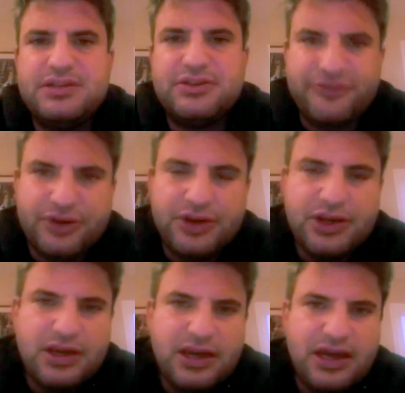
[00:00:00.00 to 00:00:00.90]
So for
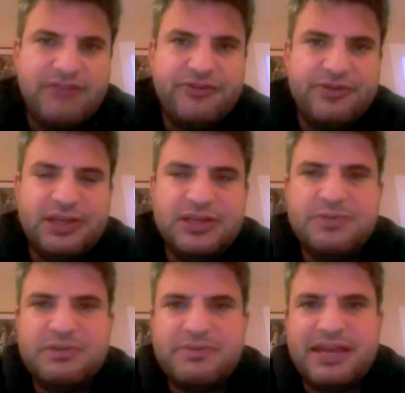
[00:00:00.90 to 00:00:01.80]
Linda
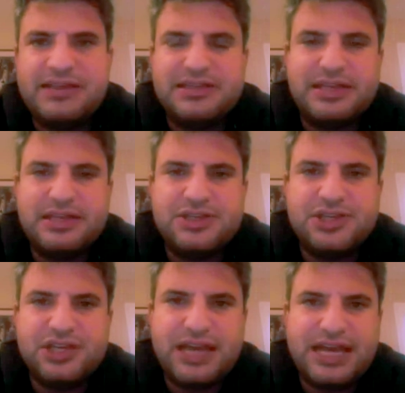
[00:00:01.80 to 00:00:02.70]
McMahon to say that
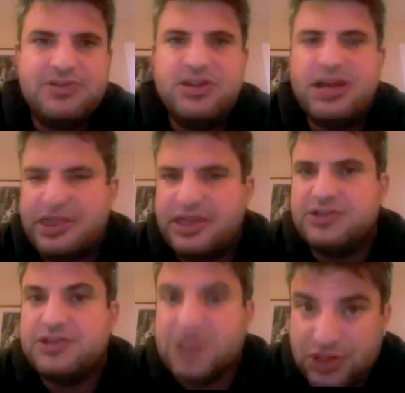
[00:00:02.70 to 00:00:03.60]
she had
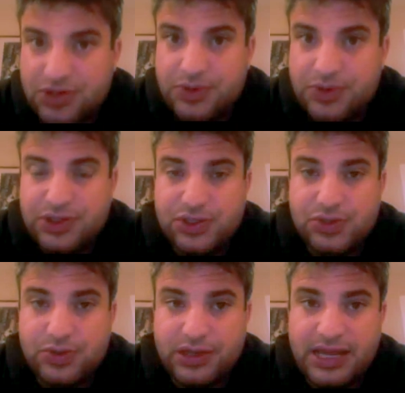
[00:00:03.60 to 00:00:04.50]
nothing to do with the
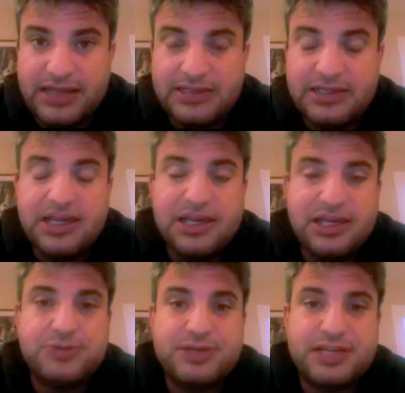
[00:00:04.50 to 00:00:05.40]
storylines
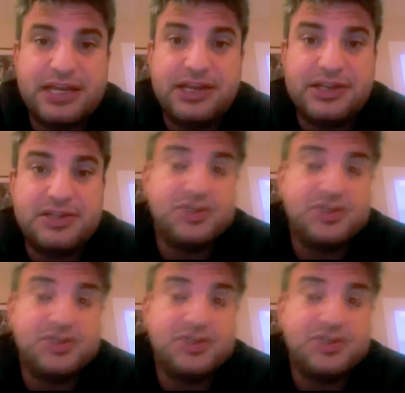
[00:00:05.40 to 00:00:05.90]
is ridiculous.